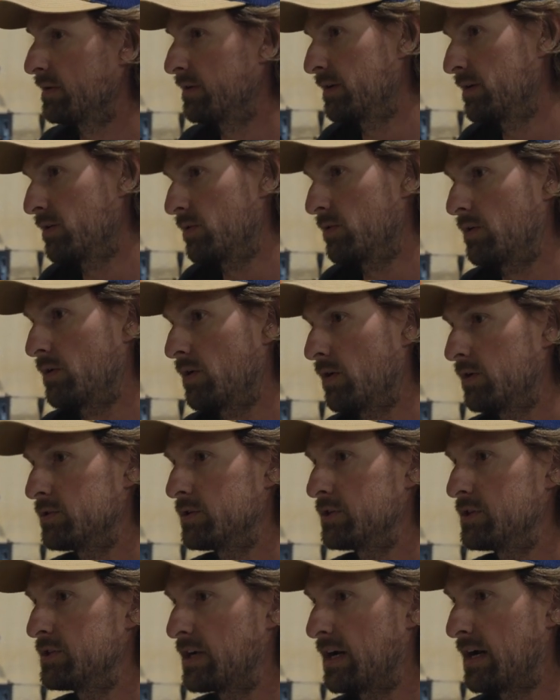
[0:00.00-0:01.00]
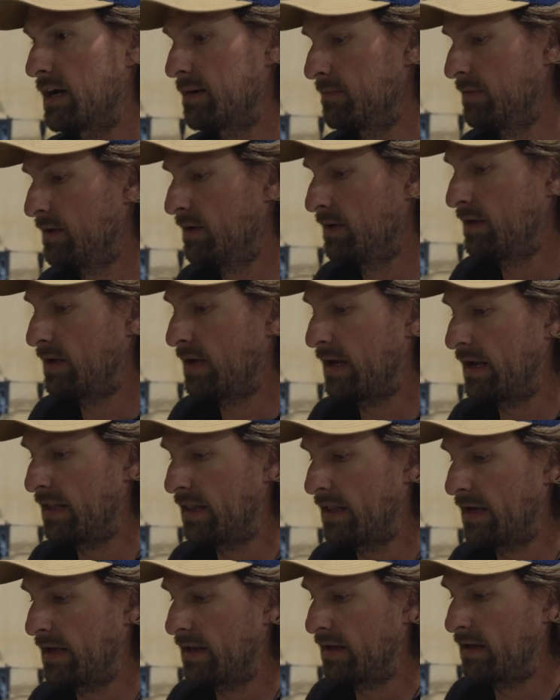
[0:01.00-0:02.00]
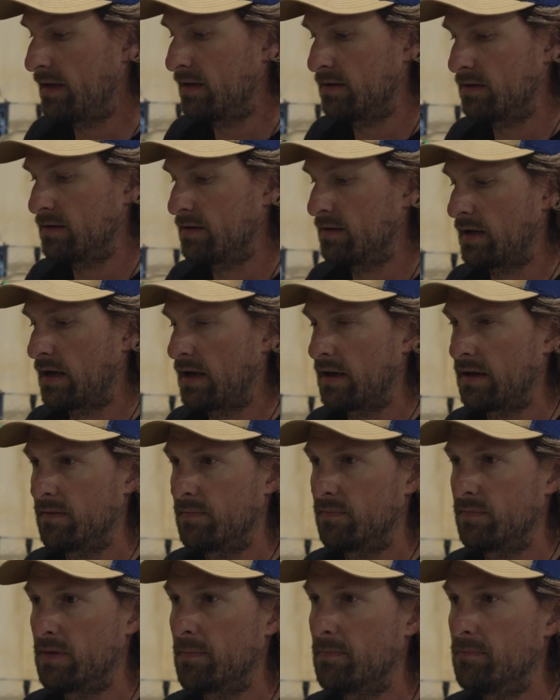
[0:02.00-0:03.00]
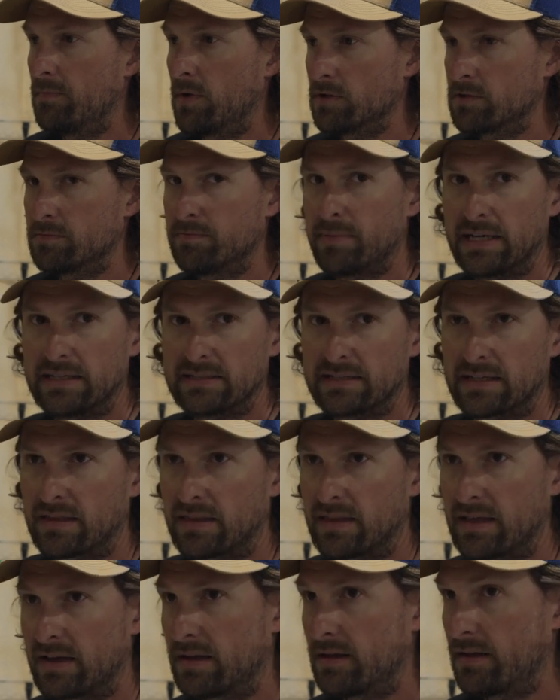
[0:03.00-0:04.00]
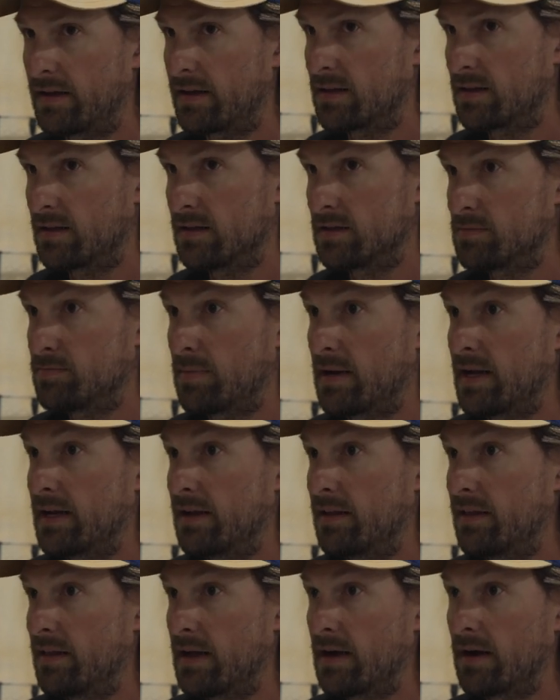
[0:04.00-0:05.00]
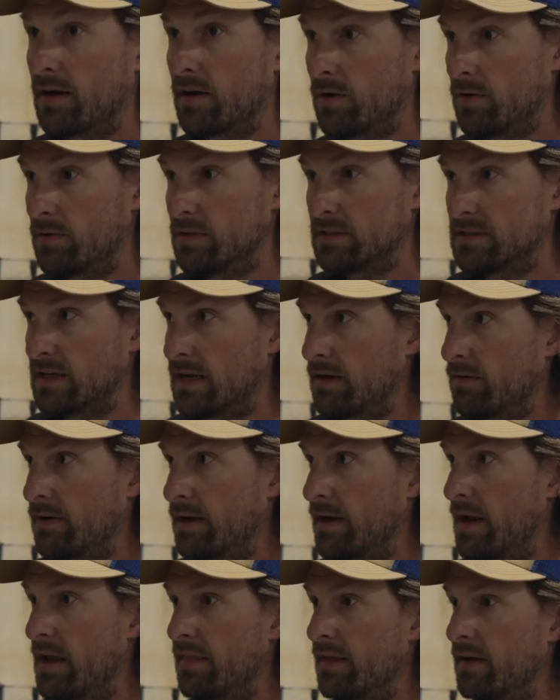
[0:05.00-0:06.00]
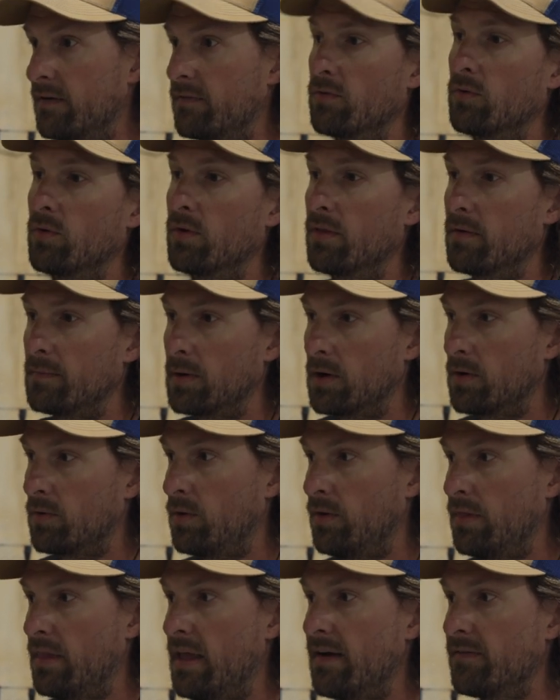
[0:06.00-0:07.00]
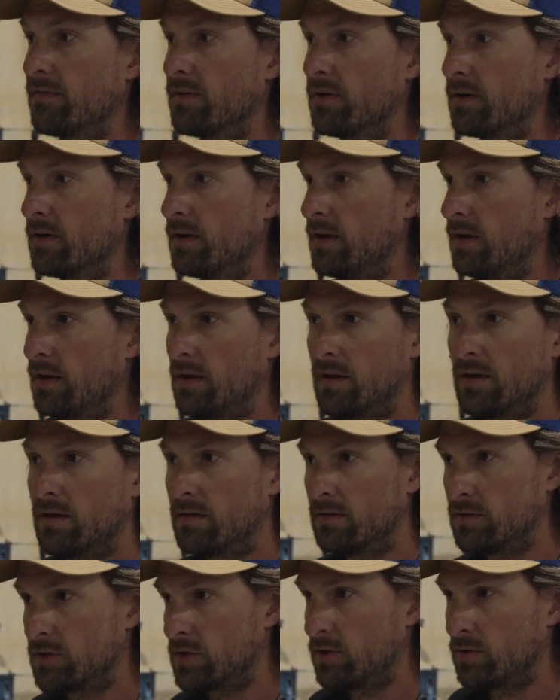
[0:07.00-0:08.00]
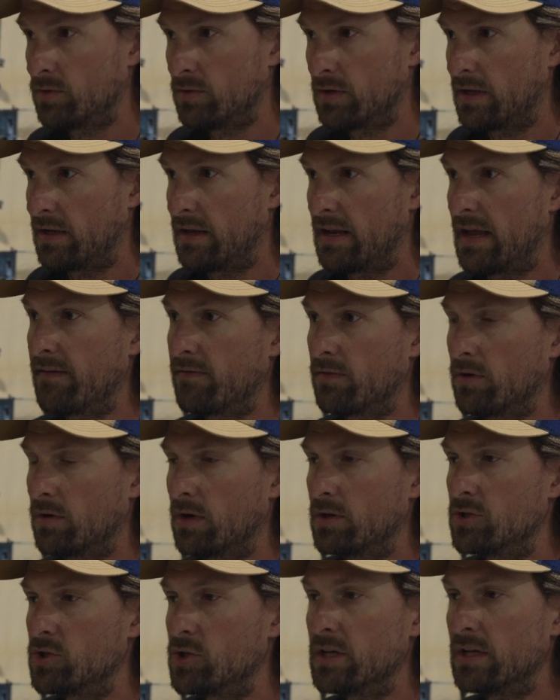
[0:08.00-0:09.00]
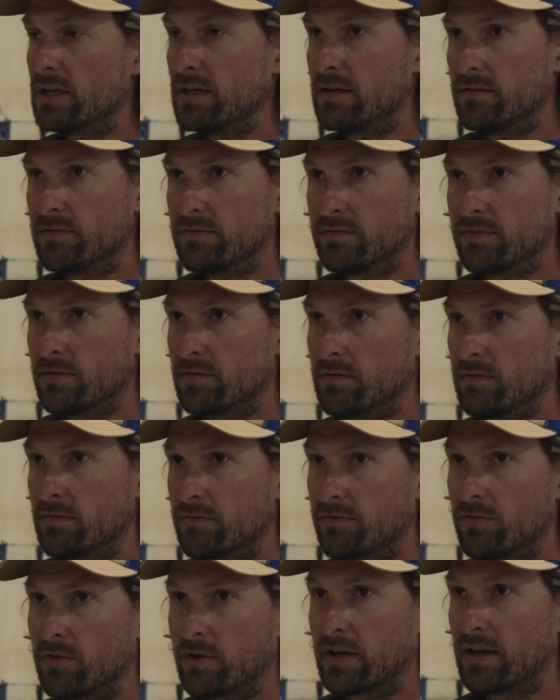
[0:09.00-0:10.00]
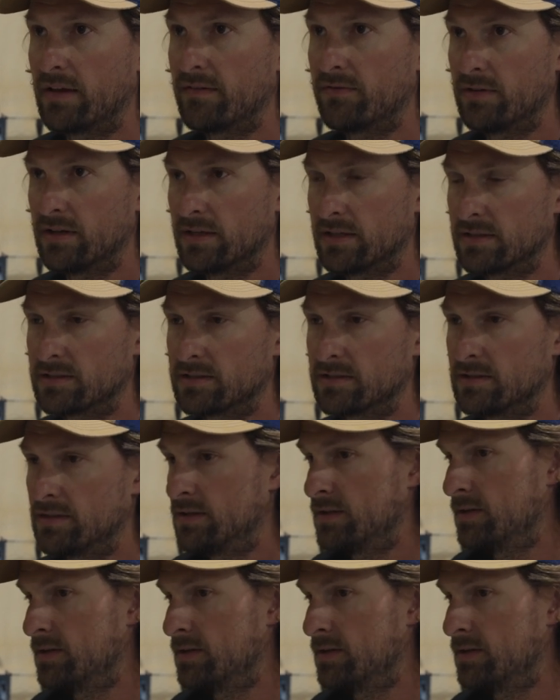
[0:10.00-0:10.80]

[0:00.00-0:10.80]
they go to an archery shop and then the most basic thing like the spine of the arrow is not right, and therefore the bow will never tune and never achieve forgiveness,